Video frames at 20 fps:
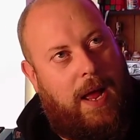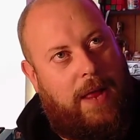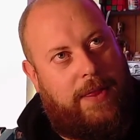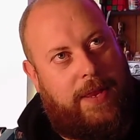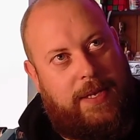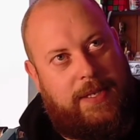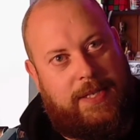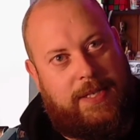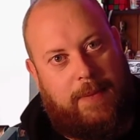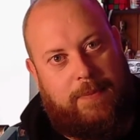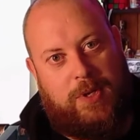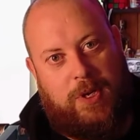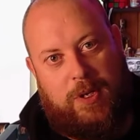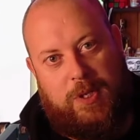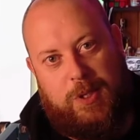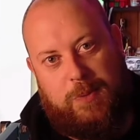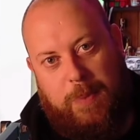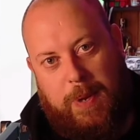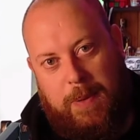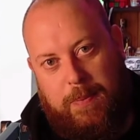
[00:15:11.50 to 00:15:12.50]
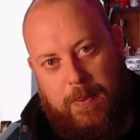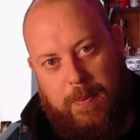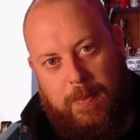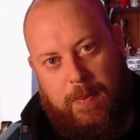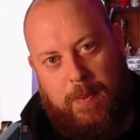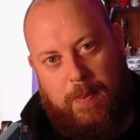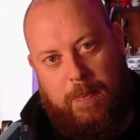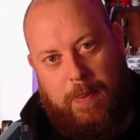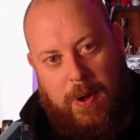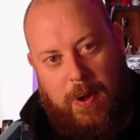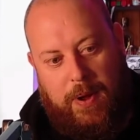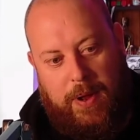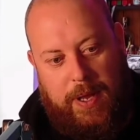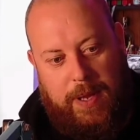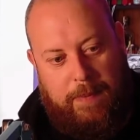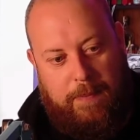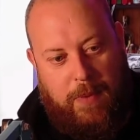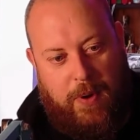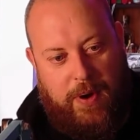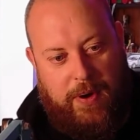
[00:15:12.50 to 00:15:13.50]
think sometimes people will
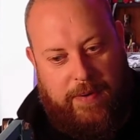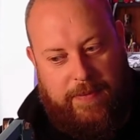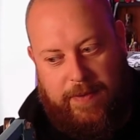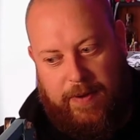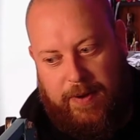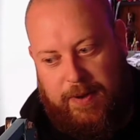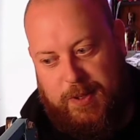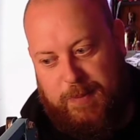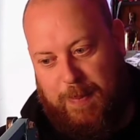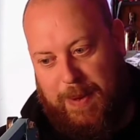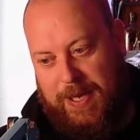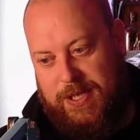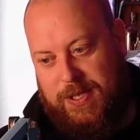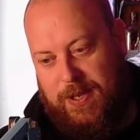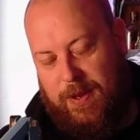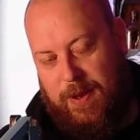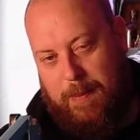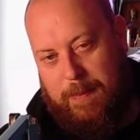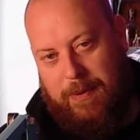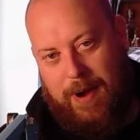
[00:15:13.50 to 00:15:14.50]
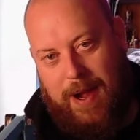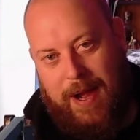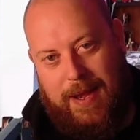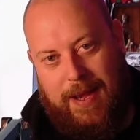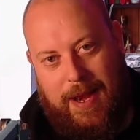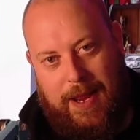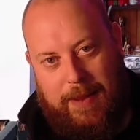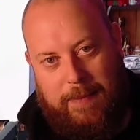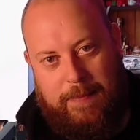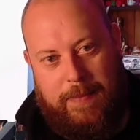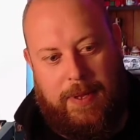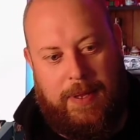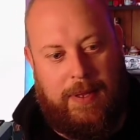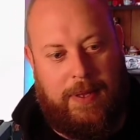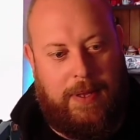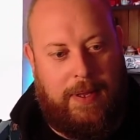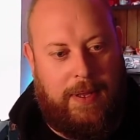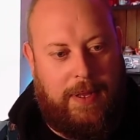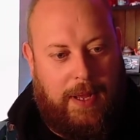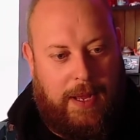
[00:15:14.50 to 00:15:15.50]
buy microphones based on a brand name,
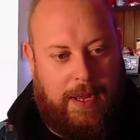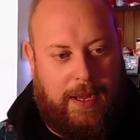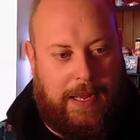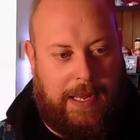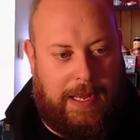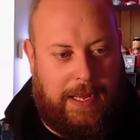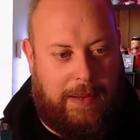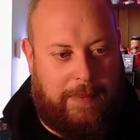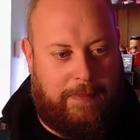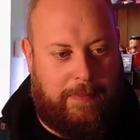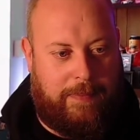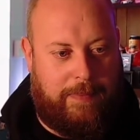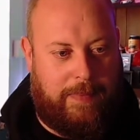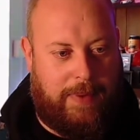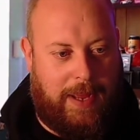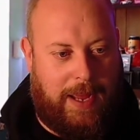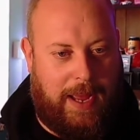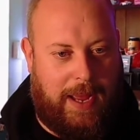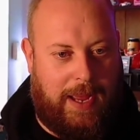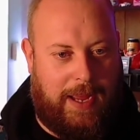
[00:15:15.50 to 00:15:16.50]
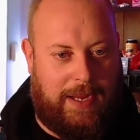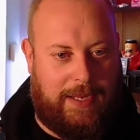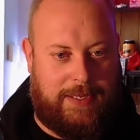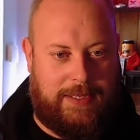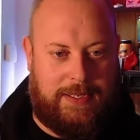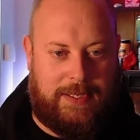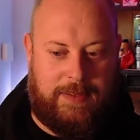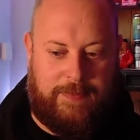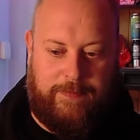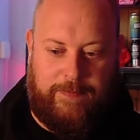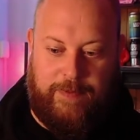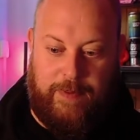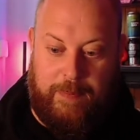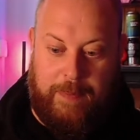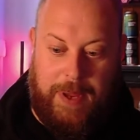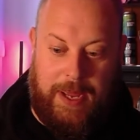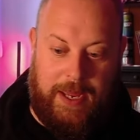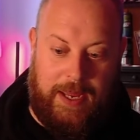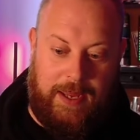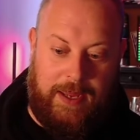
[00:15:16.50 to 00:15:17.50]
and for
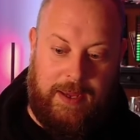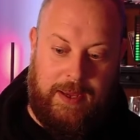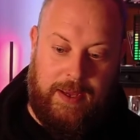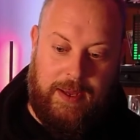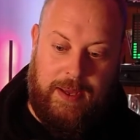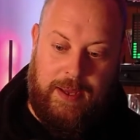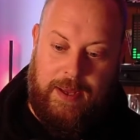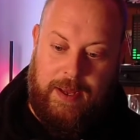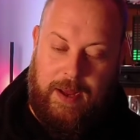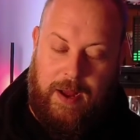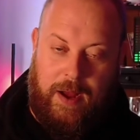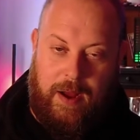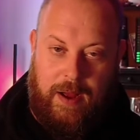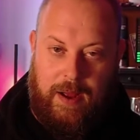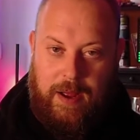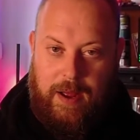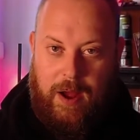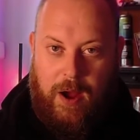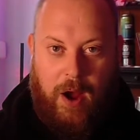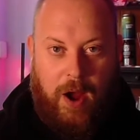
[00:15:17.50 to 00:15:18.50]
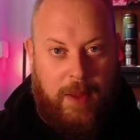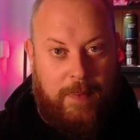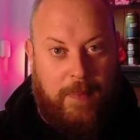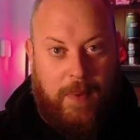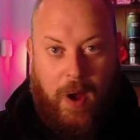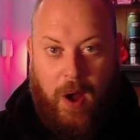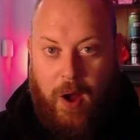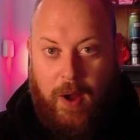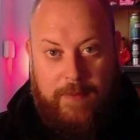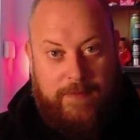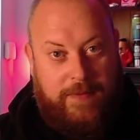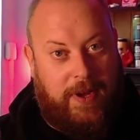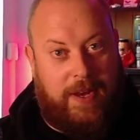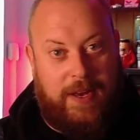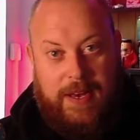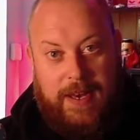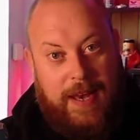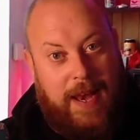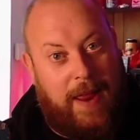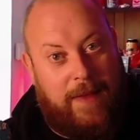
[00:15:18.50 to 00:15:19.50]
me, I
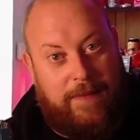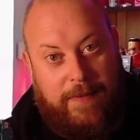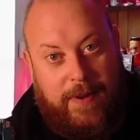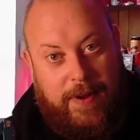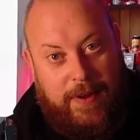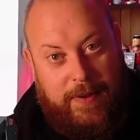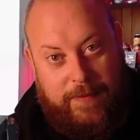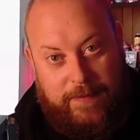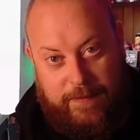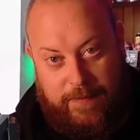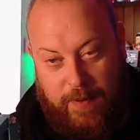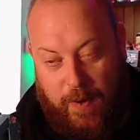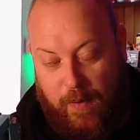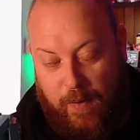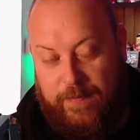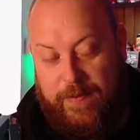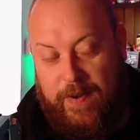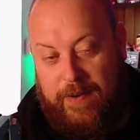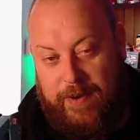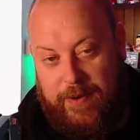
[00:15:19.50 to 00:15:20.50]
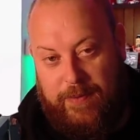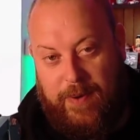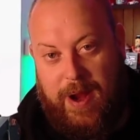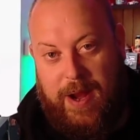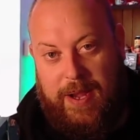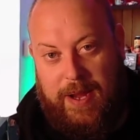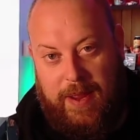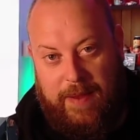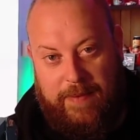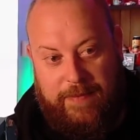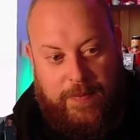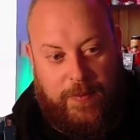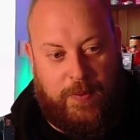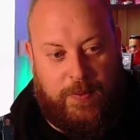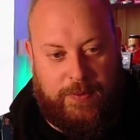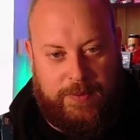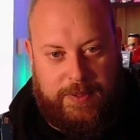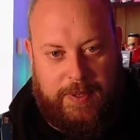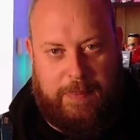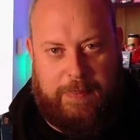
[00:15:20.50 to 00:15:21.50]
can never or very rarely
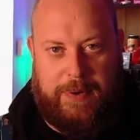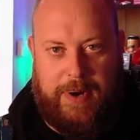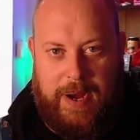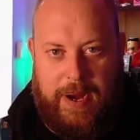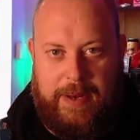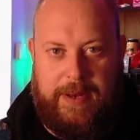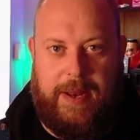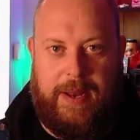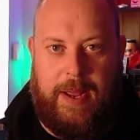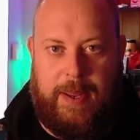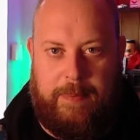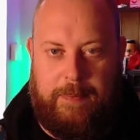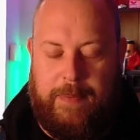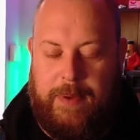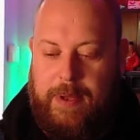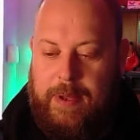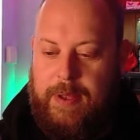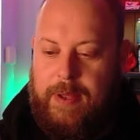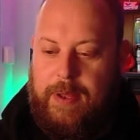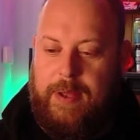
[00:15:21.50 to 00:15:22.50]
afford the brand name.